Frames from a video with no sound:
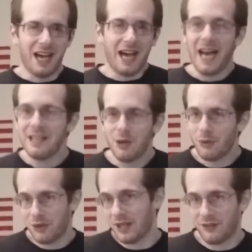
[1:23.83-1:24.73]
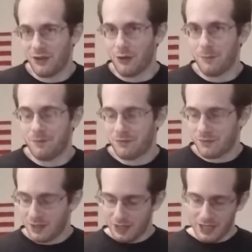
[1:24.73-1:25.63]
I don't think so.
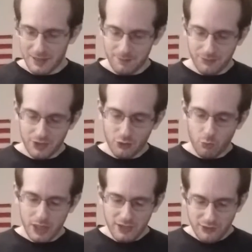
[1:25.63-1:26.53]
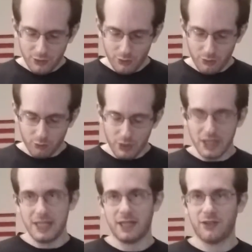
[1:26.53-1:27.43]
The 22
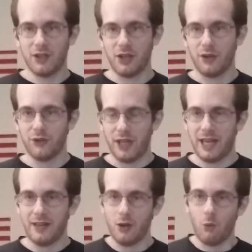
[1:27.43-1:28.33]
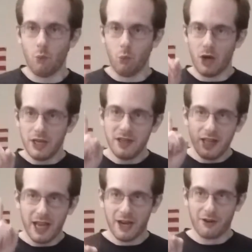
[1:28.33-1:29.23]
really excels at
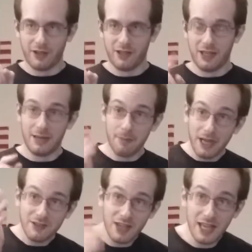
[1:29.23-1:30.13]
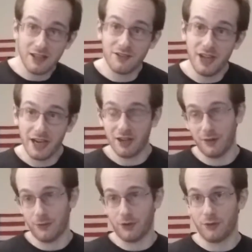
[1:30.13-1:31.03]
one area. And I'm not saying it's not
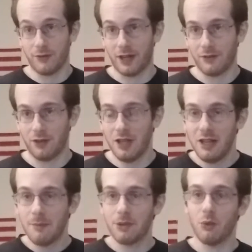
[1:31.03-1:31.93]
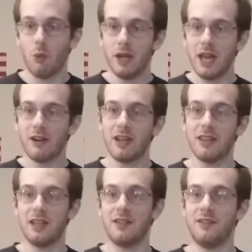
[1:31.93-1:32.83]
good for survival, but the one area
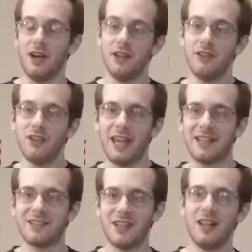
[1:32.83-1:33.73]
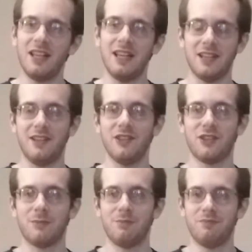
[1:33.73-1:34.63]
that it does excel in is